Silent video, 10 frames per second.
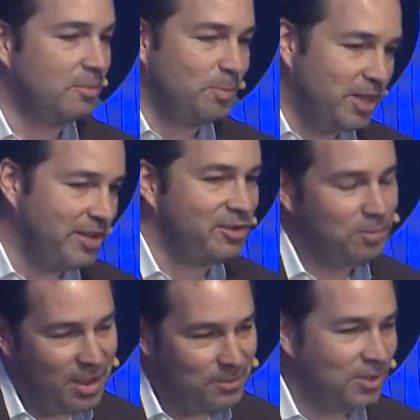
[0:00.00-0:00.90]
potential
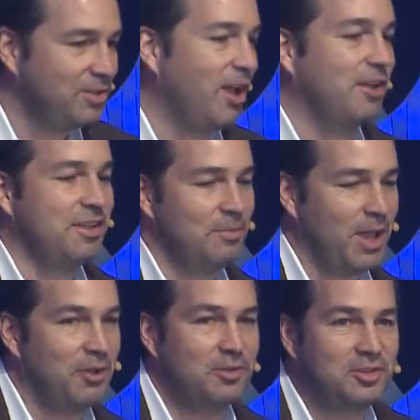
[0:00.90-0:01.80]
bubble, talking
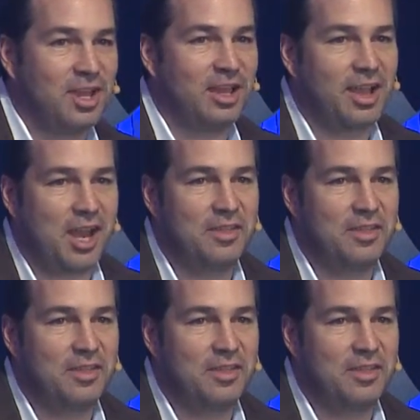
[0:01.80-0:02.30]
about kind